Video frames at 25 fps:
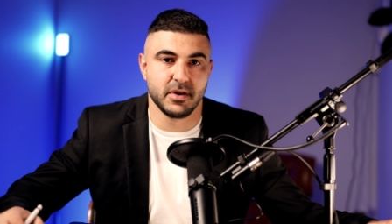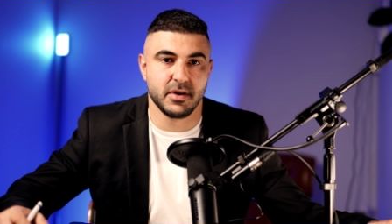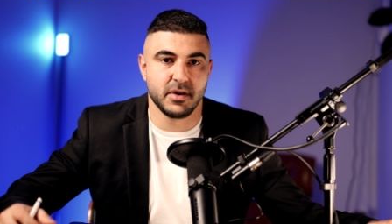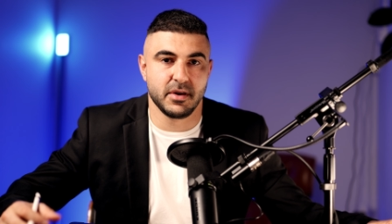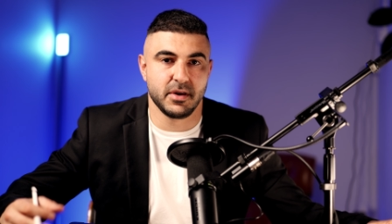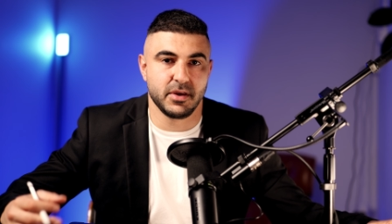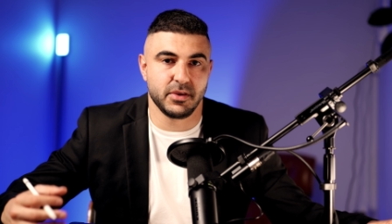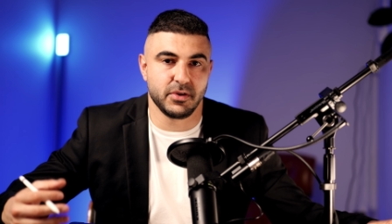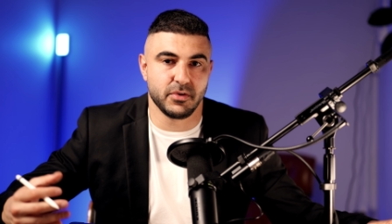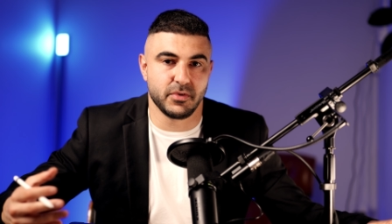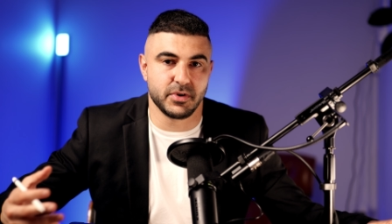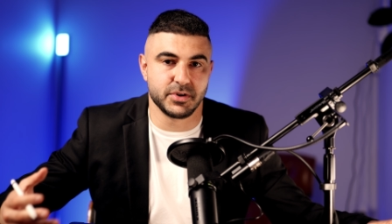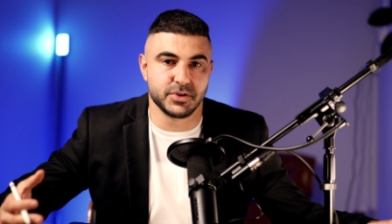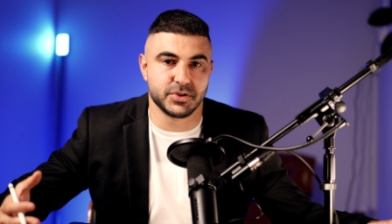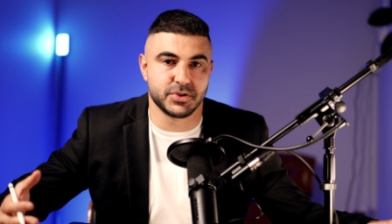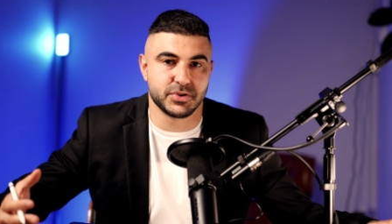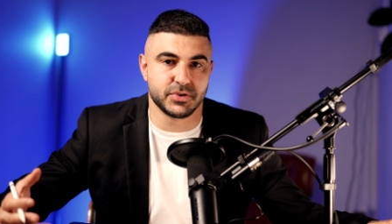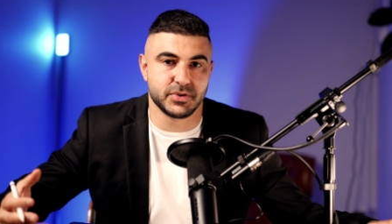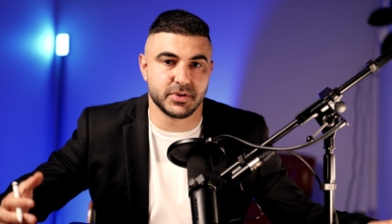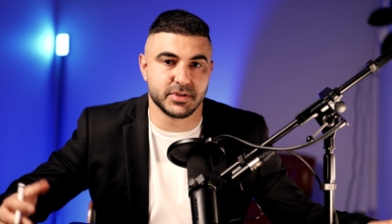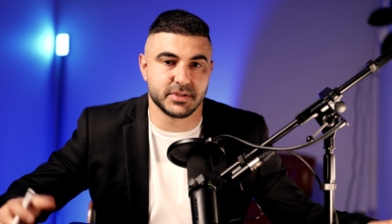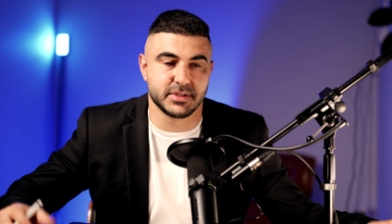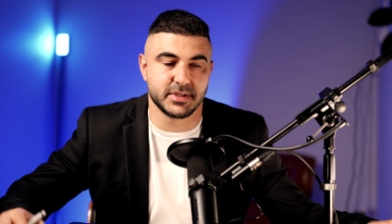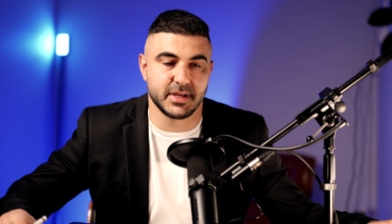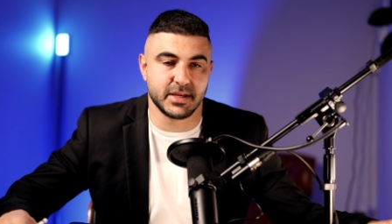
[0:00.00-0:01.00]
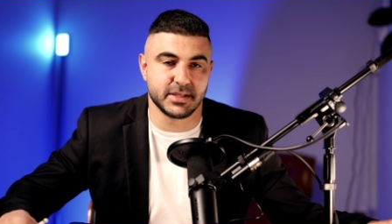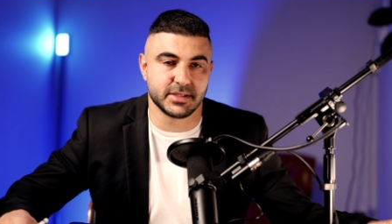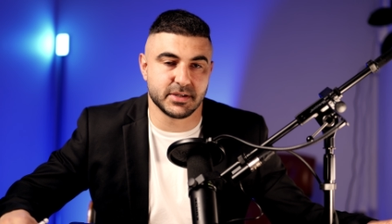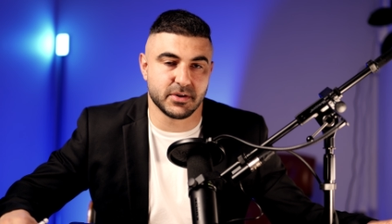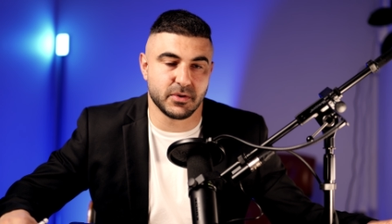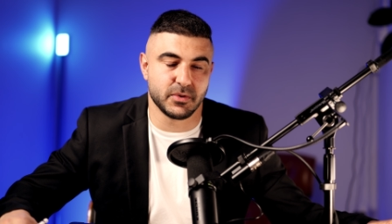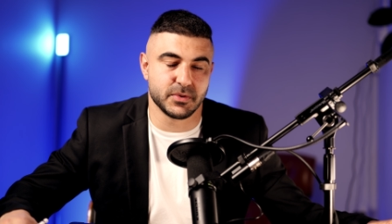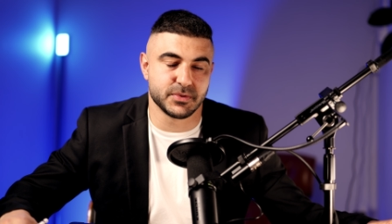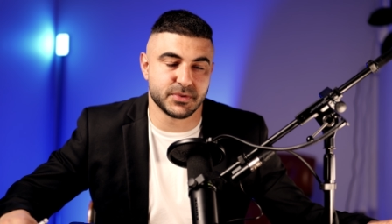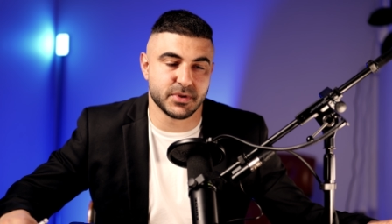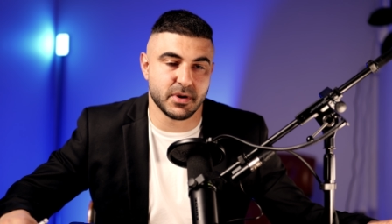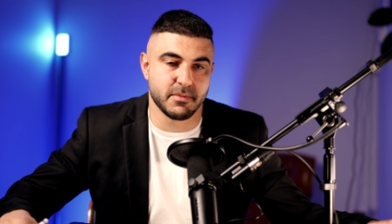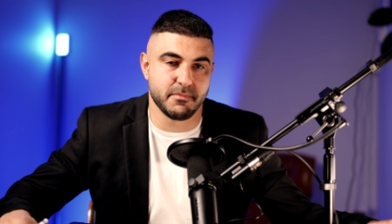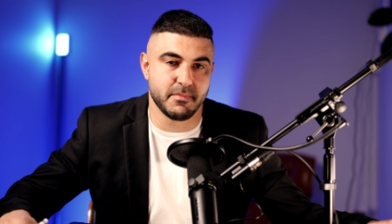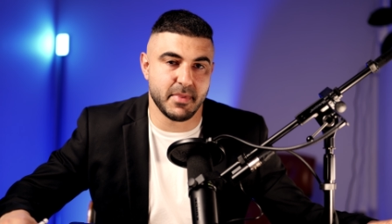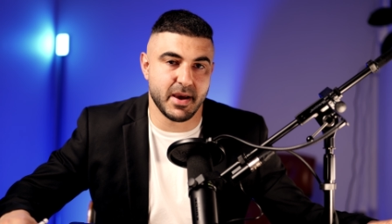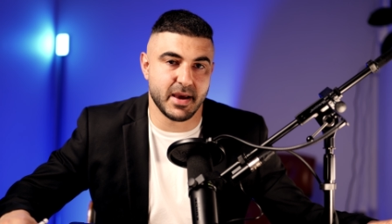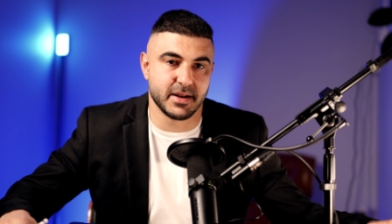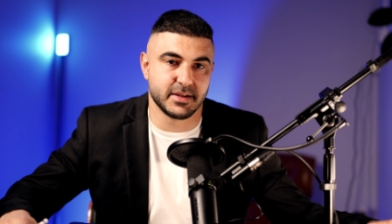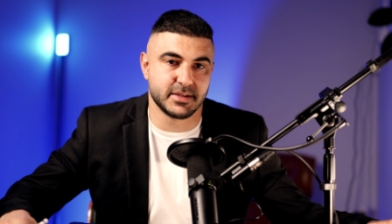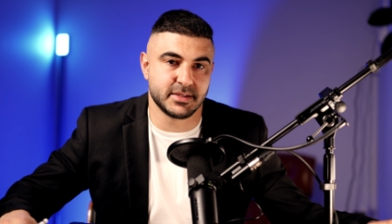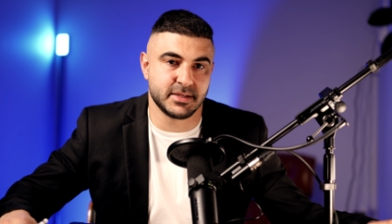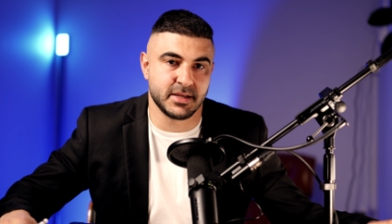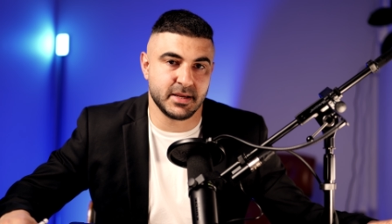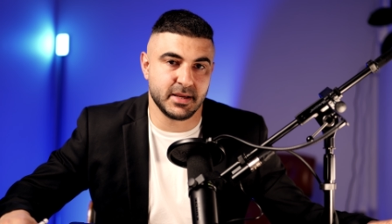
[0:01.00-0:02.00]
your insurance needs are also
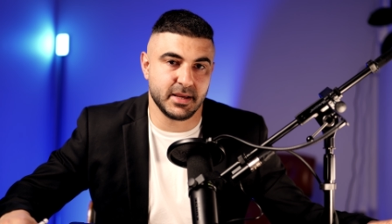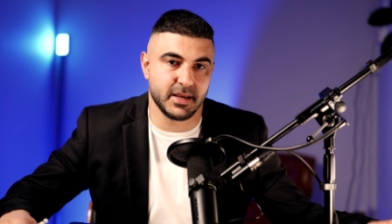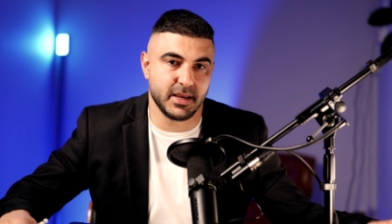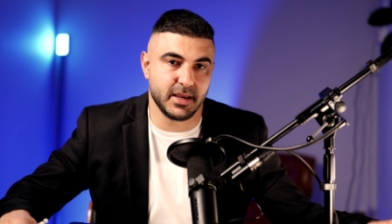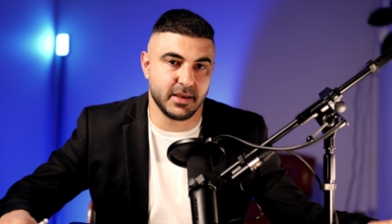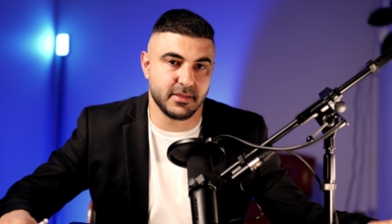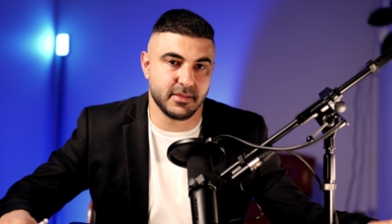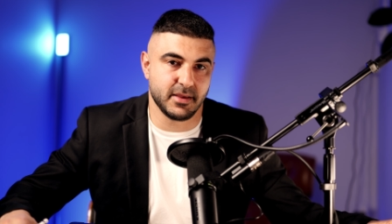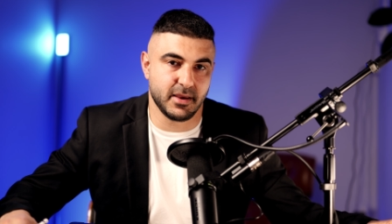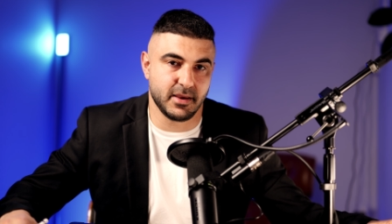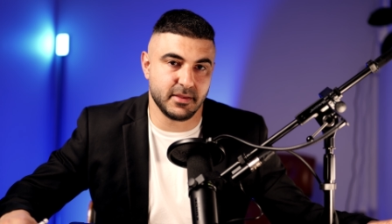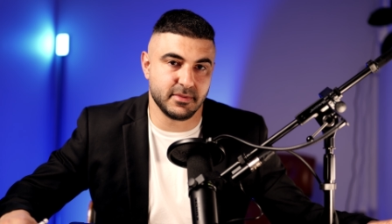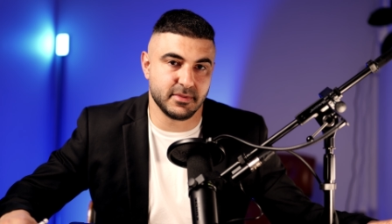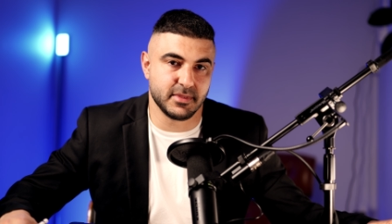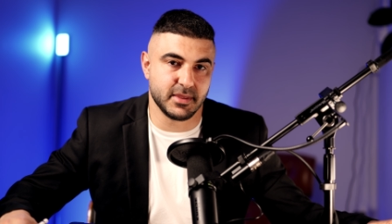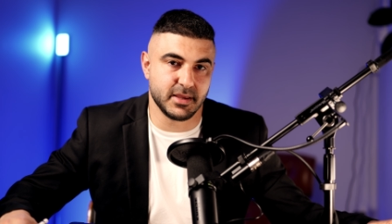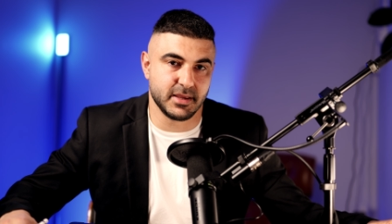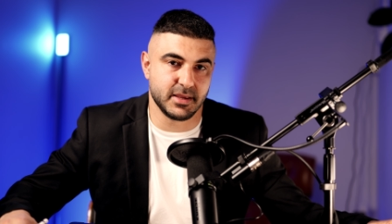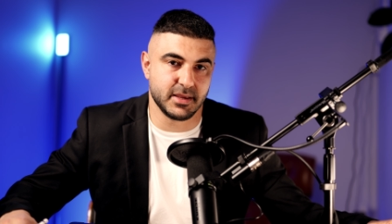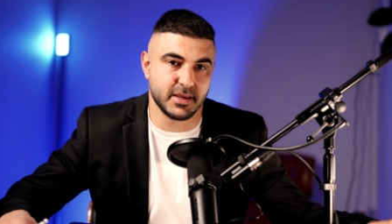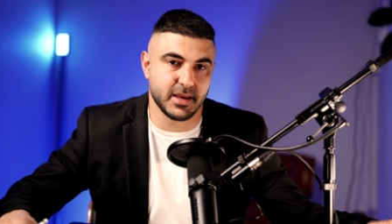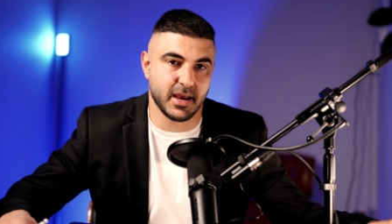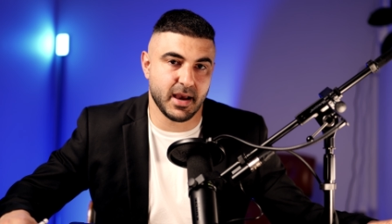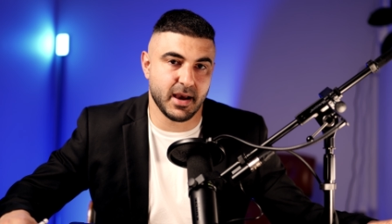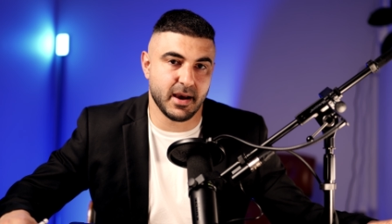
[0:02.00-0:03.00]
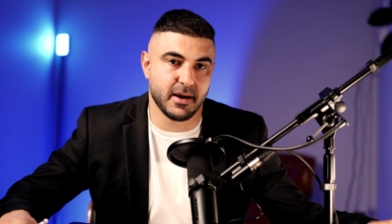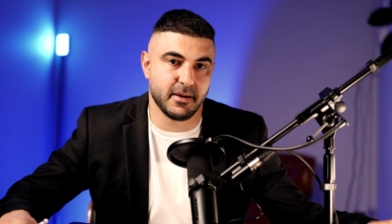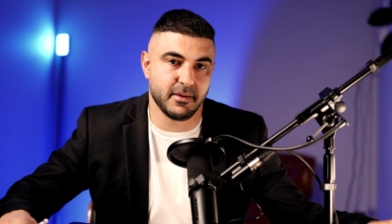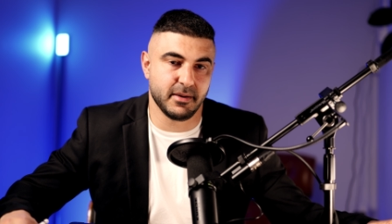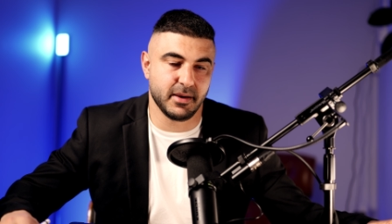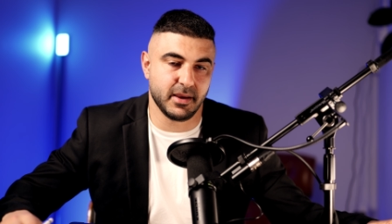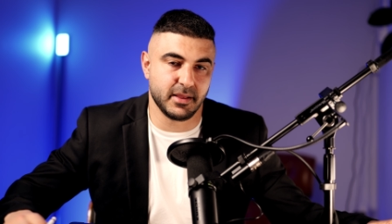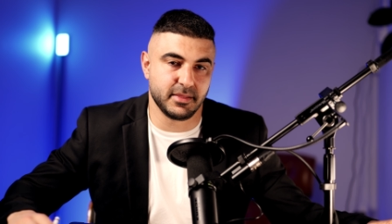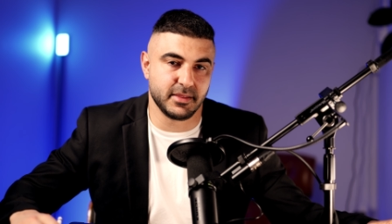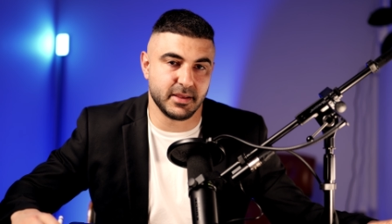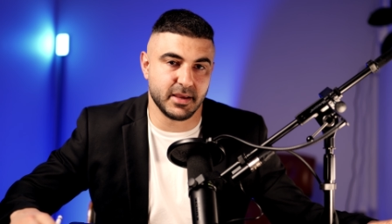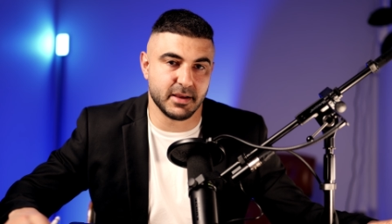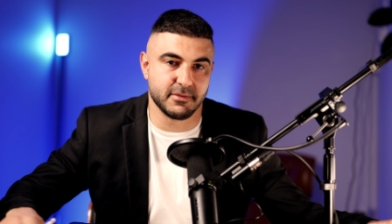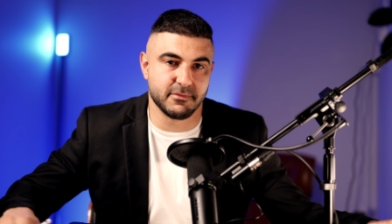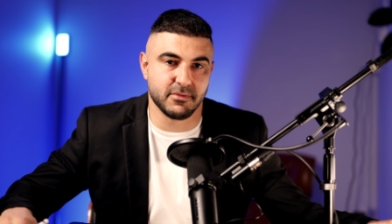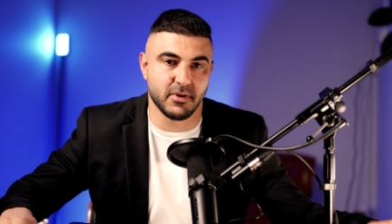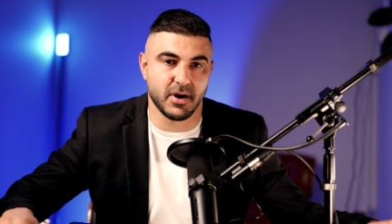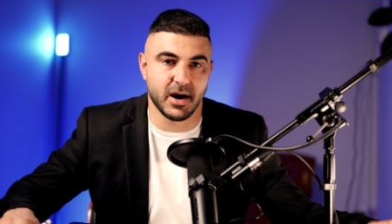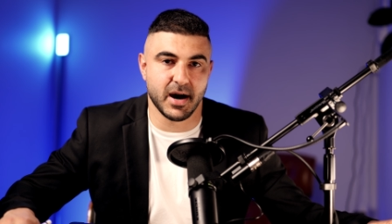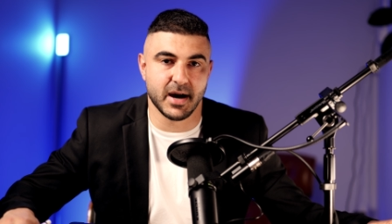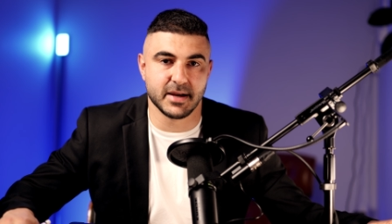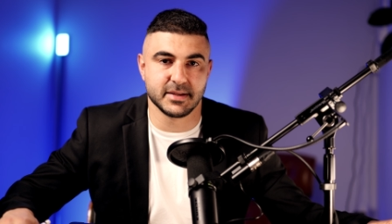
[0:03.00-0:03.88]
met in the advice.